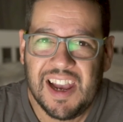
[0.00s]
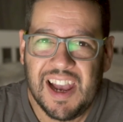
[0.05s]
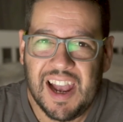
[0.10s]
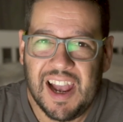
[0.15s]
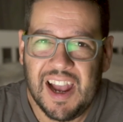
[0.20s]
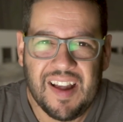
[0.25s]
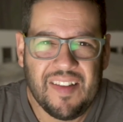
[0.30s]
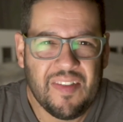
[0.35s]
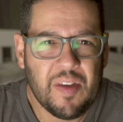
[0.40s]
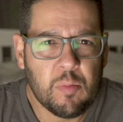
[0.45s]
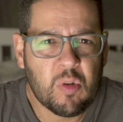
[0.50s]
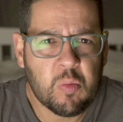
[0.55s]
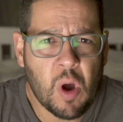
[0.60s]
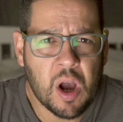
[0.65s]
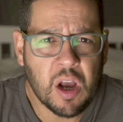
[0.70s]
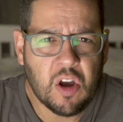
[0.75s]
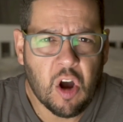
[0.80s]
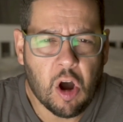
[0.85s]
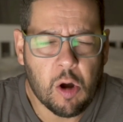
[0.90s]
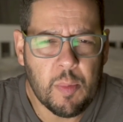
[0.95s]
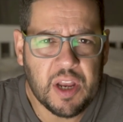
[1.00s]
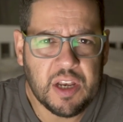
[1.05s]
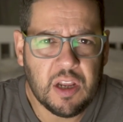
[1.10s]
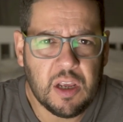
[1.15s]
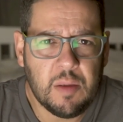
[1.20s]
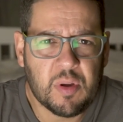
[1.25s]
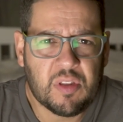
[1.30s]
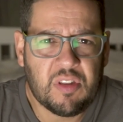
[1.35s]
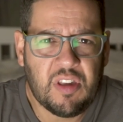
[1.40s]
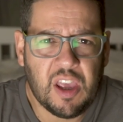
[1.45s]
And there was one comment
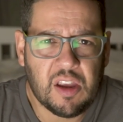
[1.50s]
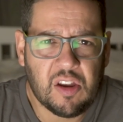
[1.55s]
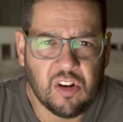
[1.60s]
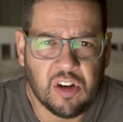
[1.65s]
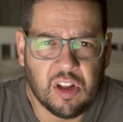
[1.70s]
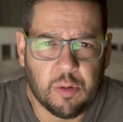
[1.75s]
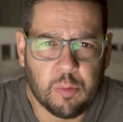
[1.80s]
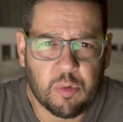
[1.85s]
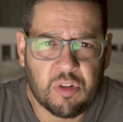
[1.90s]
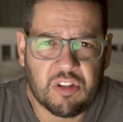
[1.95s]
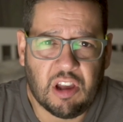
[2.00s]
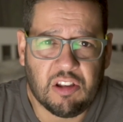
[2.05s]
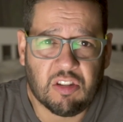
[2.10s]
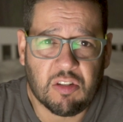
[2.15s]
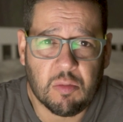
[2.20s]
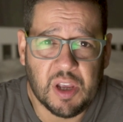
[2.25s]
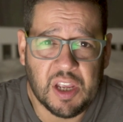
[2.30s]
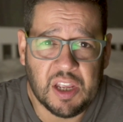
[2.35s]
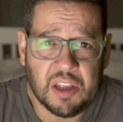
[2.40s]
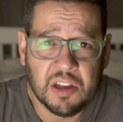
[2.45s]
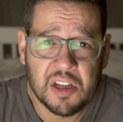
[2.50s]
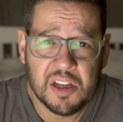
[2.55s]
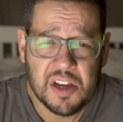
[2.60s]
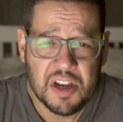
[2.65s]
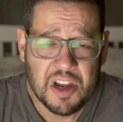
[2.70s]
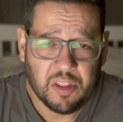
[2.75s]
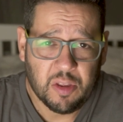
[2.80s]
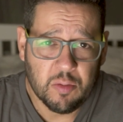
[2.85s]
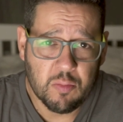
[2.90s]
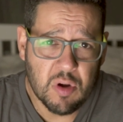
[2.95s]
in particular that was sent to me
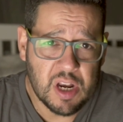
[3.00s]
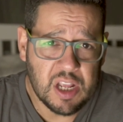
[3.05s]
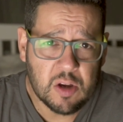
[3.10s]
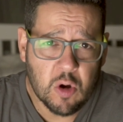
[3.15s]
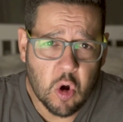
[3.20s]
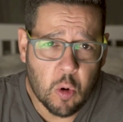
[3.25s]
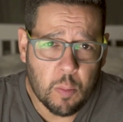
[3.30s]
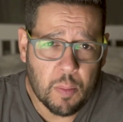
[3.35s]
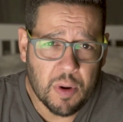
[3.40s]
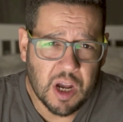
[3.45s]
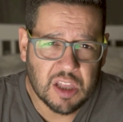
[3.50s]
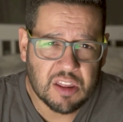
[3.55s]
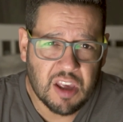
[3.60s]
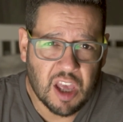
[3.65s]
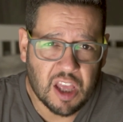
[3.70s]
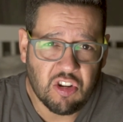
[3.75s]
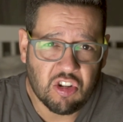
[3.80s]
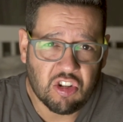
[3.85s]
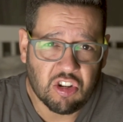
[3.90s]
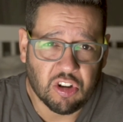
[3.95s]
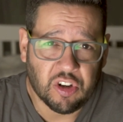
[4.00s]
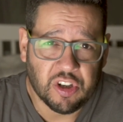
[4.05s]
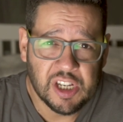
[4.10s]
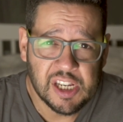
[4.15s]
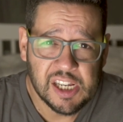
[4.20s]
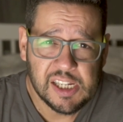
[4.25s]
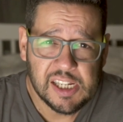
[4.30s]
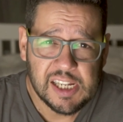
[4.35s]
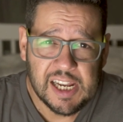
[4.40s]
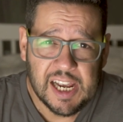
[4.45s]
that really caught my attention
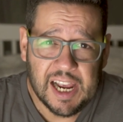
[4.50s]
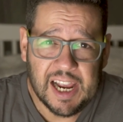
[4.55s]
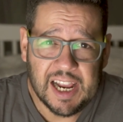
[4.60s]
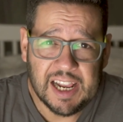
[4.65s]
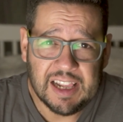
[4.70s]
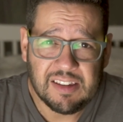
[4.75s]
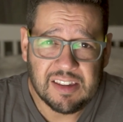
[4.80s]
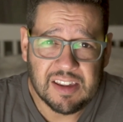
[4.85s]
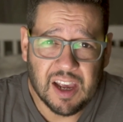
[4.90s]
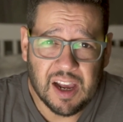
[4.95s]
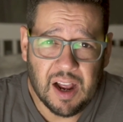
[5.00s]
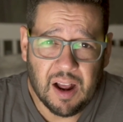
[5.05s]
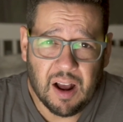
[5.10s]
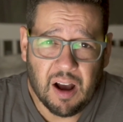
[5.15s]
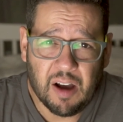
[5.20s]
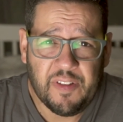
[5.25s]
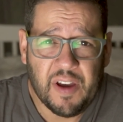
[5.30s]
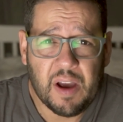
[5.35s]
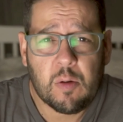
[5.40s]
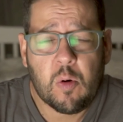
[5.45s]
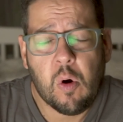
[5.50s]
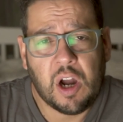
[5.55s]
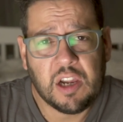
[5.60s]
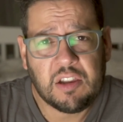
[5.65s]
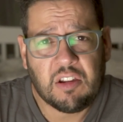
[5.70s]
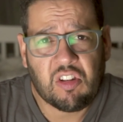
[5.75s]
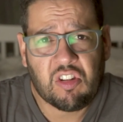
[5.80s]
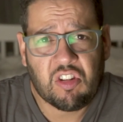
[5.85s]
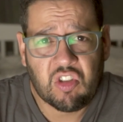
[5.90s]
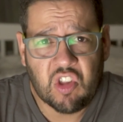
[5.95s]
and uh, I found
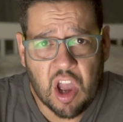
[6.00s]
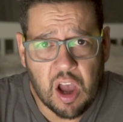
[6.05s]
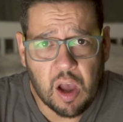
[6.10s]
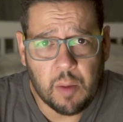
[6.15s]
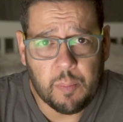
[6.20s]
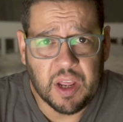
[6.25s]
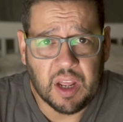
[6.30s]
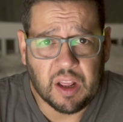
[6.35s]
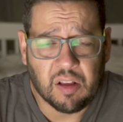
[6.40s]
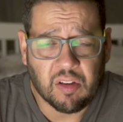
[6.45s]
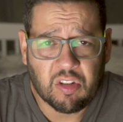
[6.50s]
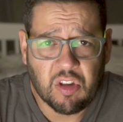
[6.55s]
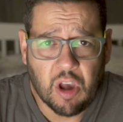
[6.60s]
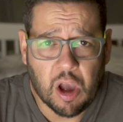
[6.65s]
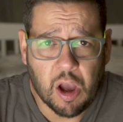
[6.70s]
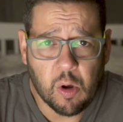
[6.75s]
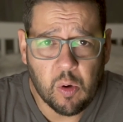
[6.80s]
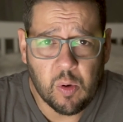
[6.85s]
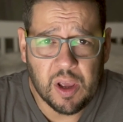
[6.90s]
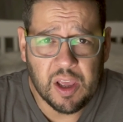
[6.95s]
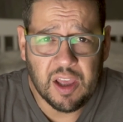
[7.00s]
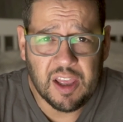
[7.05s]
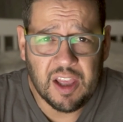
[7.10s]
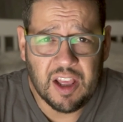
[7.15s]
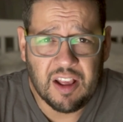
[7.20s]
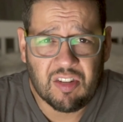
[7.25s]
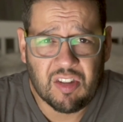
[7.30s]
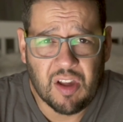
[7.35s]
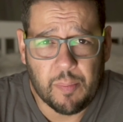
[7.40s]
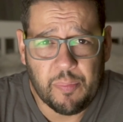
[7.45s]
quite disturbing. So
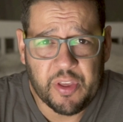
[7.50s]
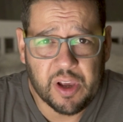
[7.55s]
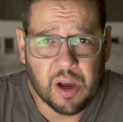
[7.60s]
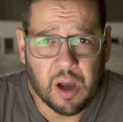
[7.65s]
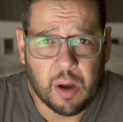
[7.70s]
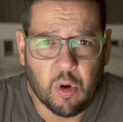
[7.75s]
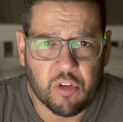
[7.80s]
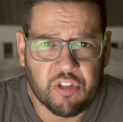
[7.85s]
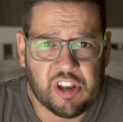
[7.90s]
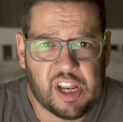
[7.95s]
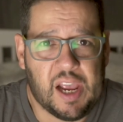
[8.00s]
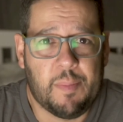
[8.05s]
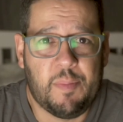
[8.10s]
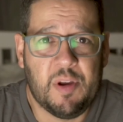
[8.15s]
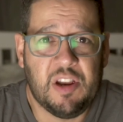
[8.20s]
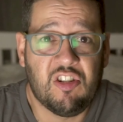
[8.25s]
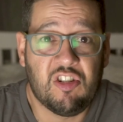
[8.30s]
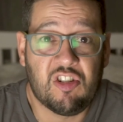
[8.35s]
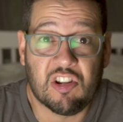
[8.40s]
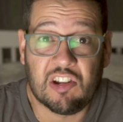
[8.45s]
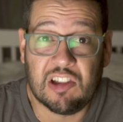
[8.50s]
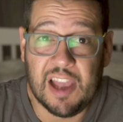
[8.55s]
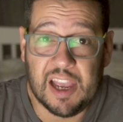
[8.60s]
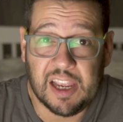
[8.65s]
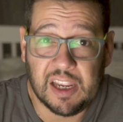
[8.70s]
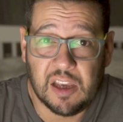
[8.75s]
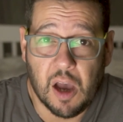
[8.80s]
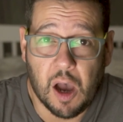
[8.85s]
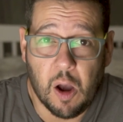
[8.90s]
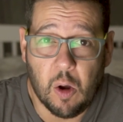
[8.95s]
it's something I wasn't happy to just
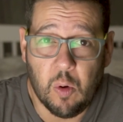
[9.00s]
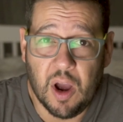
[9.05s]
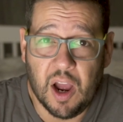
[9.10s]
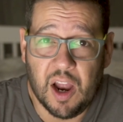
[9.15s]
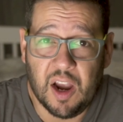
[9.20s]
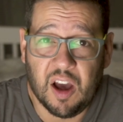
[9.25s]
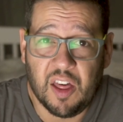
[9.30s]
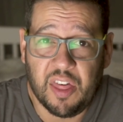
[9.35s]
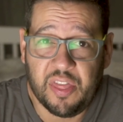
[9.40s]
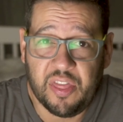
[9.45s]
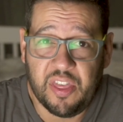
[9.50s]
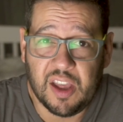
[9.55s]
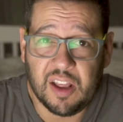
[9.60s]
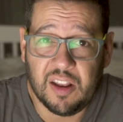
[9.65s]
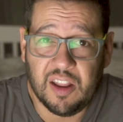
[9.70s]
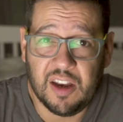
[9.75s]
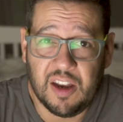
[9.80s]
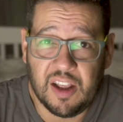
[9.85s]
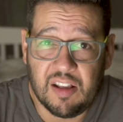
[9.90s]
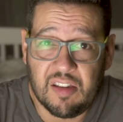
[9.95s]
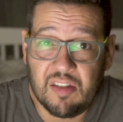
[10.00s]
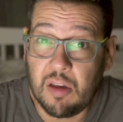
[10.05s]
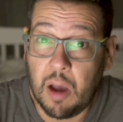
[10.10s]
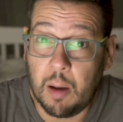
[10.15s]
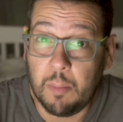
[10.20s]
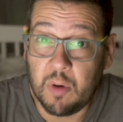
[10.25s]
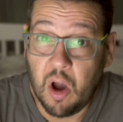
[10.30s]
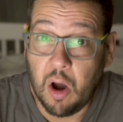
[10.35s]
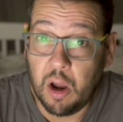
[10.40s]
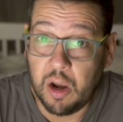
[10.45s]
let go and I think it needs
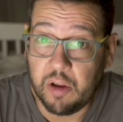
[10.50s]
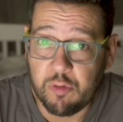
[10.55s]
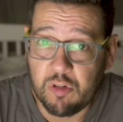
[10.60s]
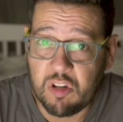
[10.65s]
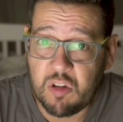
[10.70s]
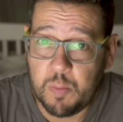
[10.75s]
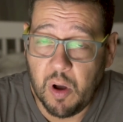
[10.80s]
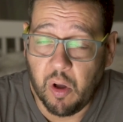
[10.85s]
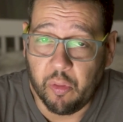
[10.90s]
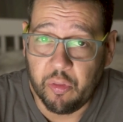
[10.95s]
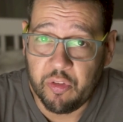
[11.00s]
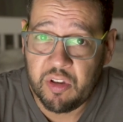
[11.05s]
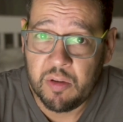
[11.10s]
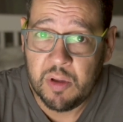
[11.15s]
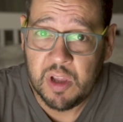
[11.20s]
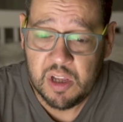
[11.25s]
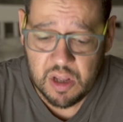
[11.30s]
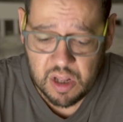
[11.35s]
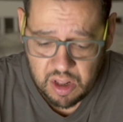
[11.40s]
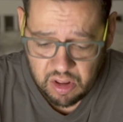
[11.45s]
some kind of response.